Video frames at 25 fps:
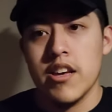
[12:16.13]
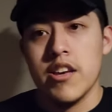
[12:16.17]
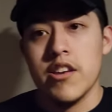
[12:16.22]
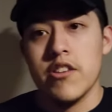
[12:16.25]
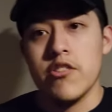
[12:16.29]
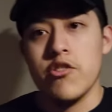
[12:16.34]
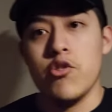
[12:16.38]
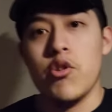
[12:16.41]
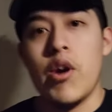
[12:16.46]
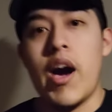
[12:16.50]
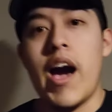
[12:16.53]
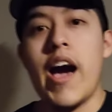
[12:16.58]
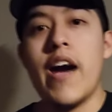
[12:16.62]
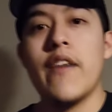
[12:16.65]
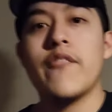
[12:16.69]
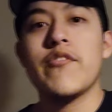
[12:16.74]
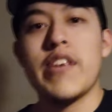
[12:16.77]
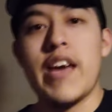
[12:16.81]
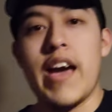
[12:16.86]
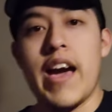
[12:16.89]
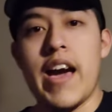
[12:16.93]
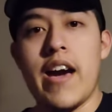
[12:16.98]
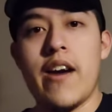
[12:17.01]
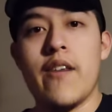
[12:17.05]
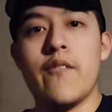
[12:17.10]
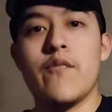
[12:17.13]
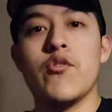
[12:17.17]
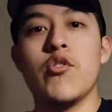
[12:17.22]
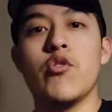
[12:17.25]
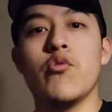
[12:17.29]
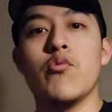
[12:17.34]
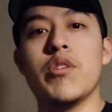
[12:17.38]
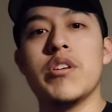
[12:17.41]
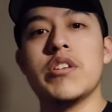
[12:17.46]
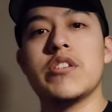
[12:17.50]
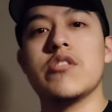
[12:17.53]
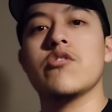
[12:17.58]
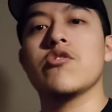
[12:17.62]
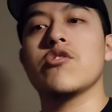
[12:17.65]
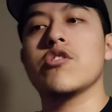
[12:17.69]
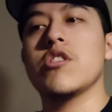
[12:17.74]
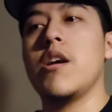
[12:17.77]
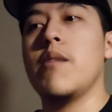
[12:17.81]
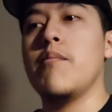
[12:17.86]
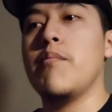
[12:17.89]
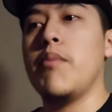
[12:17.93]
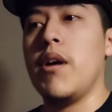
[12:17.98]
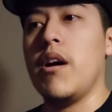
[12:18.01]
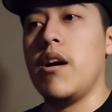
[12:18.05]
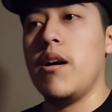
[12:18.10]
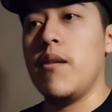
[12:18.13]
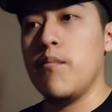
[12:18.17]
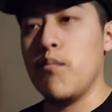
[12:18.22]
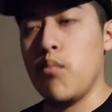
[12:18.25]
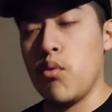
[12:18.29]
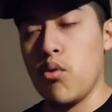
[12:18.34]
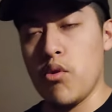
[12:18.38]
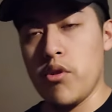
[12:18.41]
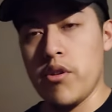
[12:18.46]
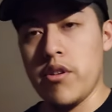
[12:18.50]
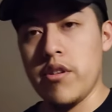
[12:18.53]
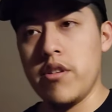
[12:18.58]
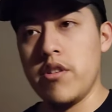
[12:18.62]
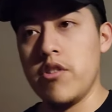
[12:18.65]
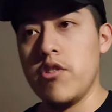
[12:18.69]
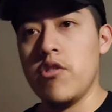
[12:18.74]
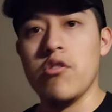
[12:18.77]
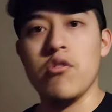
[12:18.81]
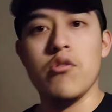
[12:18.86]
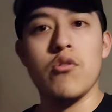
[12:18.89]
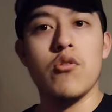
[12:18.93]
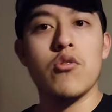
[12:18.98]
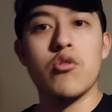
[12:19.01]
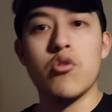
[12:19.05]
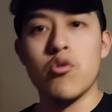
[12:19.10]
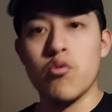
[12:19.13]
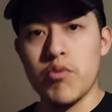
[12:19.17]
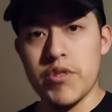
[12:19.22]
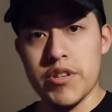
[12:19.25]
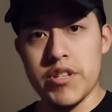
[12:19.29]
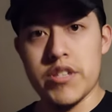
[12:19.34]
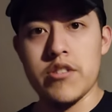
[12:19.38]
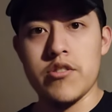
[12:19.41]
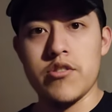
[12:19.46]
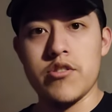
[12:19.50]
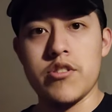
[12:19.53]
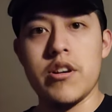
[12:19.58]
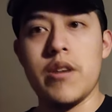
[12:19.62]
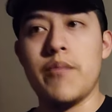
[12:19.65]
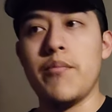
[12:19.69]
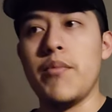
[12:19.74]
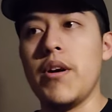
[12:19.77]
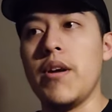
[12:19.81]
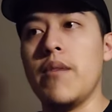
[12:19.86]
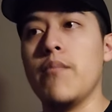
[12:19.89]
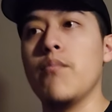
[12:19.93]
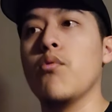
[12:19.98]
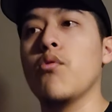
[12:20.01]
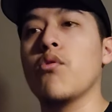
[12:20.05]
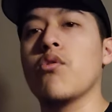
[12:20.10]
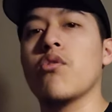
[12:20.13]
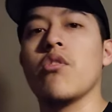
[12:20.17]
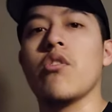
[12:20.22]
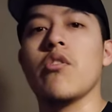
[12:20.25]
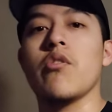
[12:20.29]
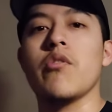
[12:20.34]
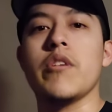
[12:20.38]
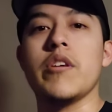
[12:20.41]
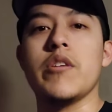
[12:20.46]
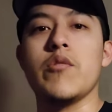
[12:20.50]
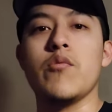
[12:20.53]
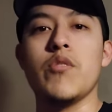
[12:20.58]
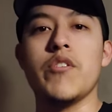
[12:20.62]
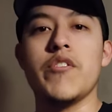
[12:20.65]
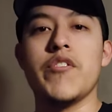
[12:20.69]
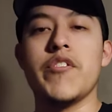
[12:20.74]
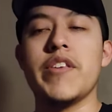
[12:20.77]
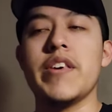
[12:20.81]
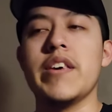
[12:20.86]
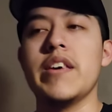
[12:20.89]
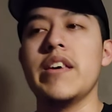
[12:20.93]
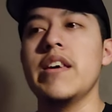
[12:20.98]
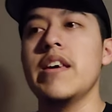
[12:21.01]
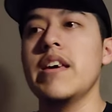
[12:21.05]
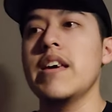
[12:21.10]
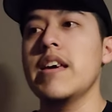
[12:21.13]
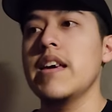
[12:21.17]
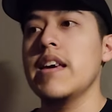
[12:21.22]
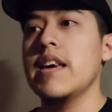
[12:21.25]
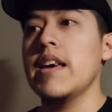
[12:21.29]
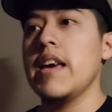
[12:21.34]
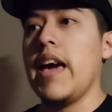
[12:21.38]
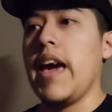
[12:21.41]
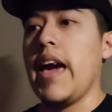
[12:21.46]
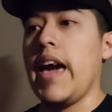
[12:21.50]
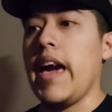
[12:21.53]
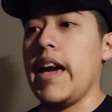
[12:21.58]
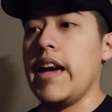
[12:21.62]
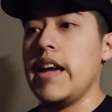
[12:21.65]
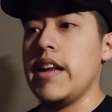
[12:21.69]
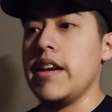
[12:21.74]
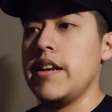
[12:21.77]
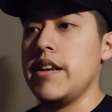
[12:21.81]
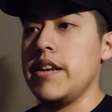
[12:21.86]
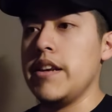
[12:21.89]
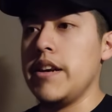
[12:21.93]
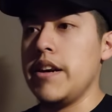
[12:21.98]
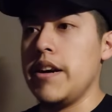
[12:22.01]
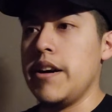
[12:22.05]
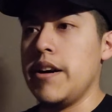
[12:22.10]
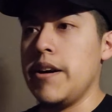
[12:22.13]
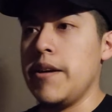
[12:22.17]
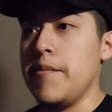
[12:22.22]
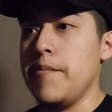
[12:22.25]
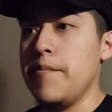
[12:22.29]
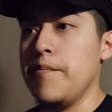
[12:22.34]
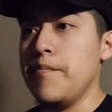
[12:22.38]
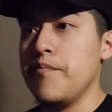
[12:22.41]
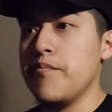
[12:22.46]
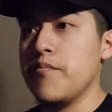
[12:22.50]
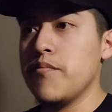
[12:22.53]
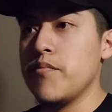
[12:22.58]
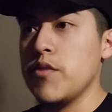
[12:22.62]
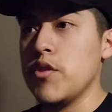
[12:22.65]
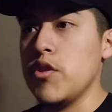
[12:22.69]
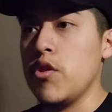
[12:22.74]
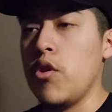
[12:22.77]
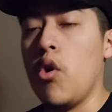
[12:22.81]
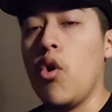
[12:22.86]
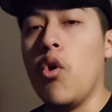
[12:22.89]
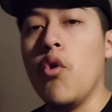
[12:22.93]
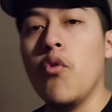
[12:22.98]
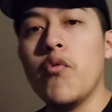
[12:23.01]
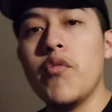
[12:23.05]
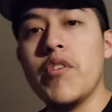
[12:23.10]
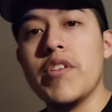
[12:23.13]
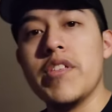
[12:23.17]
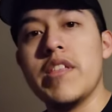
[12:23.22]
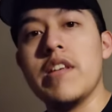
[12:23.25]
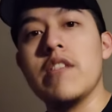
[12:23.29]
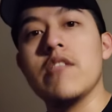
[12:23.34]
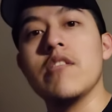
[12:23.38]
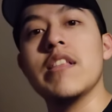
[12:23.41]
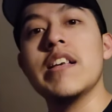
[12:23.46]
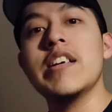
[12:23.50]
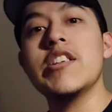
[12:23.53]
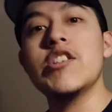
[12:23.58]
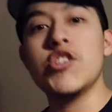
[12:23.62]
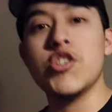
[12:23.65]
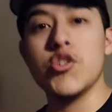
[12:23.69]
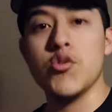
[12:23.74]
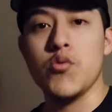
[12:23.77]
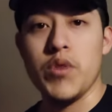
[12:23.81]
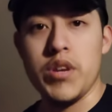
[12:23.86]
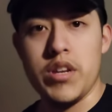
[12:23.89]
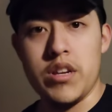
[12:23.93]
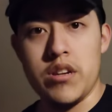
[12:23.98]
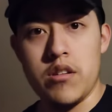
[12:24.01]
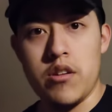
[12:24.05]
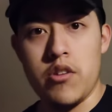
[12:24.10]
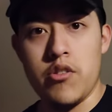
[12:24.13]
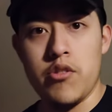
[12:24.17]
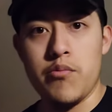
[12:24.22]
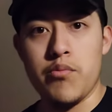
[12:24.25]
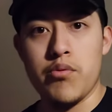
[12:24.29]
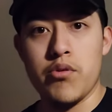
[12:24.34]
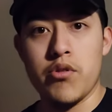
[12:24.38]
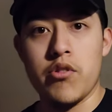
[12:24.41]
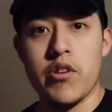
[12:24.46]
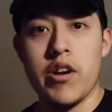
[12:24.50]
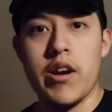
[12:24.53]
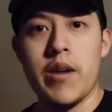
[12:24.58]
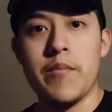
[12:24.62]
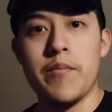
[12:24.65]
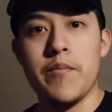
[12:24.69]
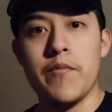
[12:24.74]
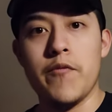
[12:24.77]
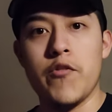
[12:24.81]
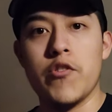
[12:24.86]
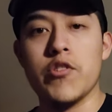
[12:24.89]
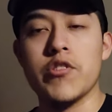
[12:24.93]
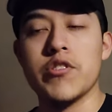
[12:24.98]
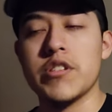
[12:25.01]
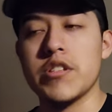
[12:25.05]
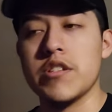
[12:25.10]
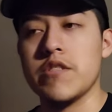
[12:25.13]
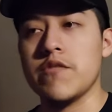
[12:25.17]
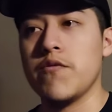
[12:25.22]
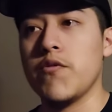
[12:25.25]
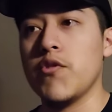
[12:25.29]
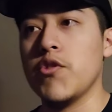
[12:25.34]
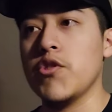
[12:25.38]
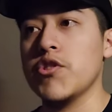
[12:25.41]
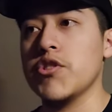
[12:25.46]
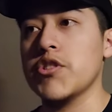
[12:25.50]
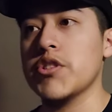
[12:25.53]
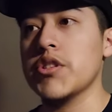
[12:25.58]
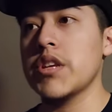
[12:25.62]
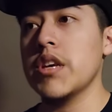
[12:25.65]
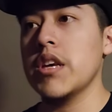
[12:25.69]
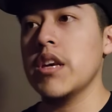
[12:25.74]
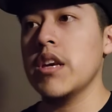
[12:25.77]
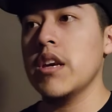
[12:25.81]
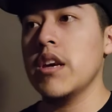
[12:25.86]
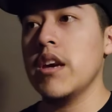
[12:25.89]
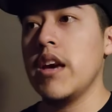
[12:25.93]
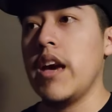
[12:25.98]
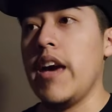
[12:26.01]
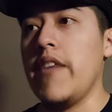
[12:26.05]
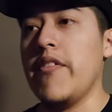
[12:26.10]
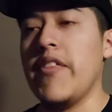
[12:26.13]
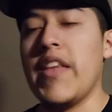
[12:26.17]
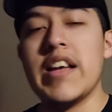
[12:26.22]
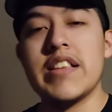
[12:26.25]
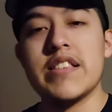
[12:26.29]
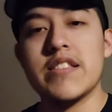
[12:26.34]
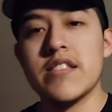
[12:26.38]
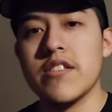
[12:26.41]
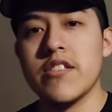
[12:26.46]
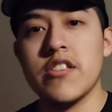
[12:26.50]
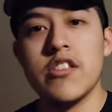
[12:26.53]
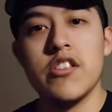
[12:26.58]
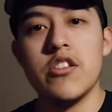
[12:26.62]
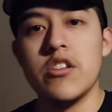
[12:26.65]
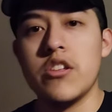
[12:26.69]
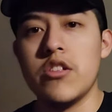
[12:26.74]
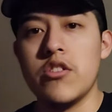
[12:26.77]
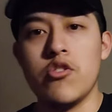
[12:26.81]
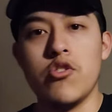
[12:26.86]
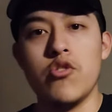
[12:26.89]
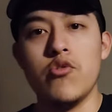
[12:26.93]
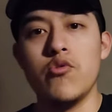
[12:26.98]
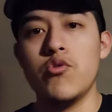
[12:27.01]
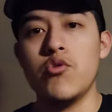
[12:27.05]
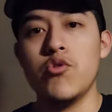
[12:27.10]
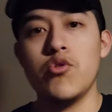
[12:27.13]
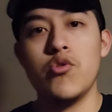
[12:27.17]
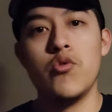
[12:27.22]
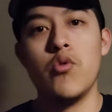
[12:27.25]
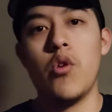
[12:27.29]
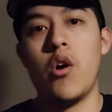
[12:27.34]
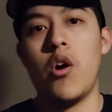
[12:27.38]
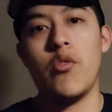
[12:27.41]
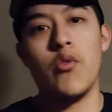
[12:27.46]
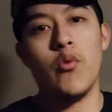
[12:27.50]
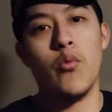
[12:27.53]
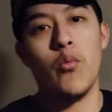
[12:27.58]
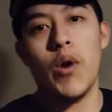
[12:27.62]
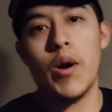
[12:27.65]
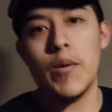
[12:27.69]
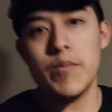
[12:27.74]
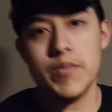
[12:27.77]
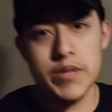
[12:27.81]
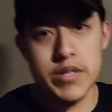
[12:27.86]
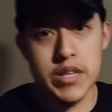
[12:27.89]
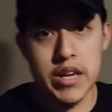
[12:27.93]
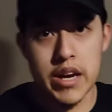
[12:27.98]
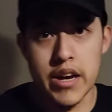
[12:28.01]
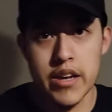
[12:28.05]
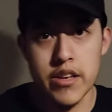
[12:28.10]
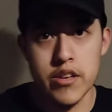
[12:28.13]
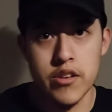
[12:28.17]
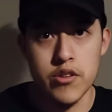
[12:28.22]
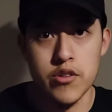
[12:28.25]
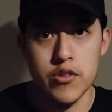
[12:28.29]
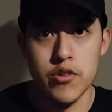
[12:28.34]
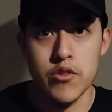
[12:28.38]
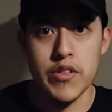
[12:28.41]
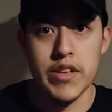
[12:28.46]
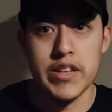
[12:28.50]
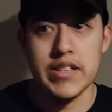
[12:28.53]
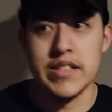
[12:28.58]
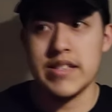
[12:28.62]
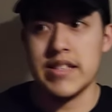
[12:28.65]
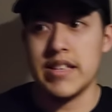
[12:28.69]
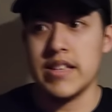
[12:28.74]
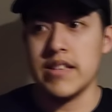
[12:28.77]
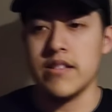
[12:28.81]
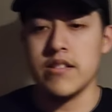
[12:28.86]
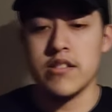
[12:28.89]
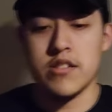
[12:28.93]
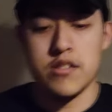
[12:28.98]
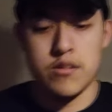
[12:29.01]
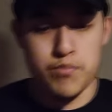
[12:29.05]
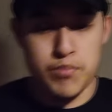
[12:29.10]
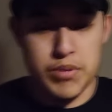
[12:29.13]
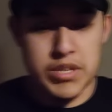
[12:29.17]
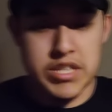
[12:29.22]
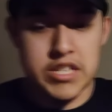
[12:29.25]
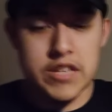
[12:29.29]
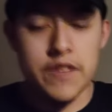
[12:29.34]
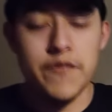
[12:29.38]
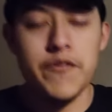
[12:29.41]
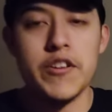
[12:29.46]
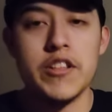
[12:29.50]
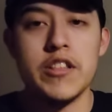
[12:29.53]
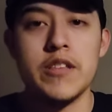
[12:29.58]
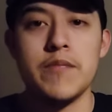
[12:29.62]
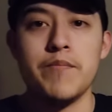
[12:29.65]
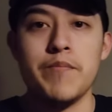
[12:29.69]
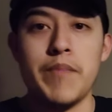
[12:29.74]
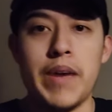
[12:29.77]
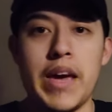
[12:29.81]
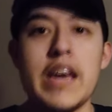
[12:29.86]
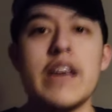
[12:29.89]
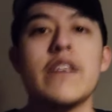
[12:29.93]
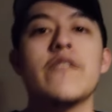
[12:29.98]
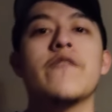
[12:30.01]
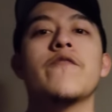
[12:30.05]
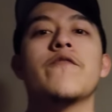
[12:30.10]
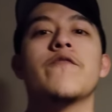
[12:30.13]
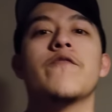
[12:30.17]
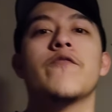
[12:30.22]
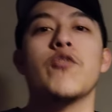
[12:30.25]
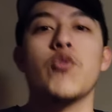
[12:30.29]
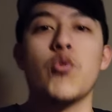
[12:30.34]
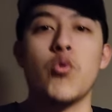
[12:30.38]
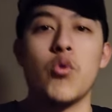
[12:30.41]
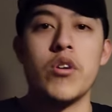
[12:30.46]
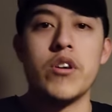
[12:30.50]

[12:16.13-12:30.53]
You have to have your resale shop on board, your local resale shop on board already with it and um, you know hopefully they'll let you in on the program first things first and that's something that you do on the website you know that's specifically made for